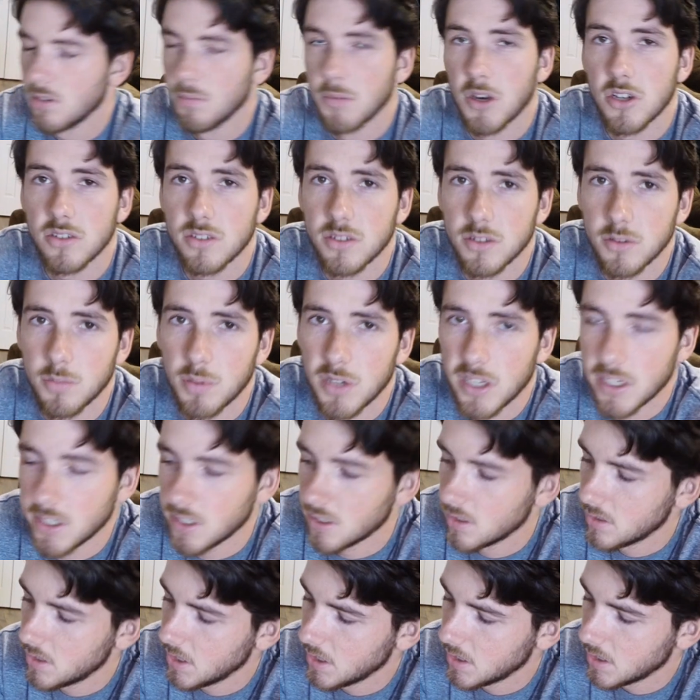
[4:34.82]
I'm also planning
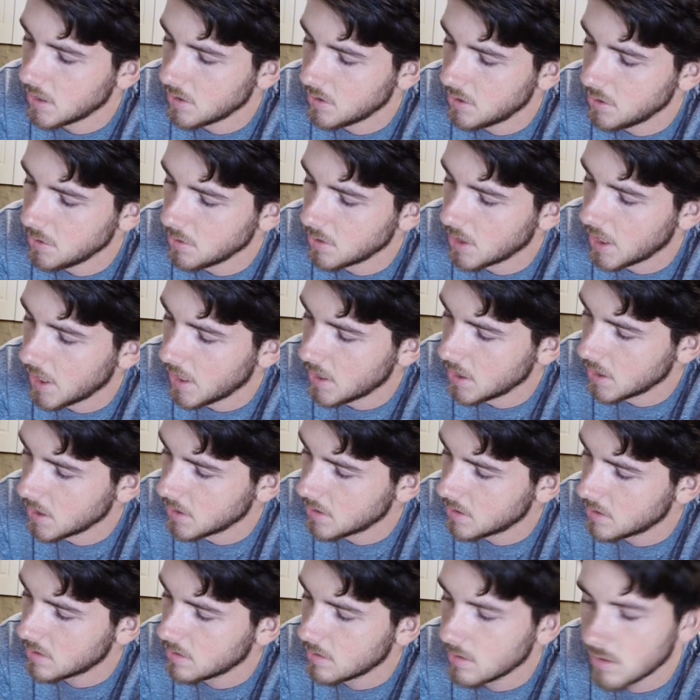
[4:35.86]
on taking 2
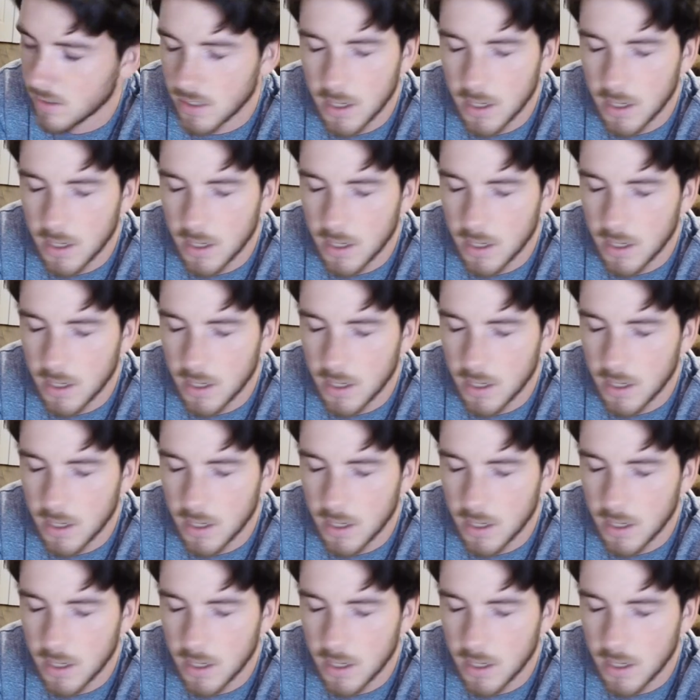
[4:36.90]
lighters.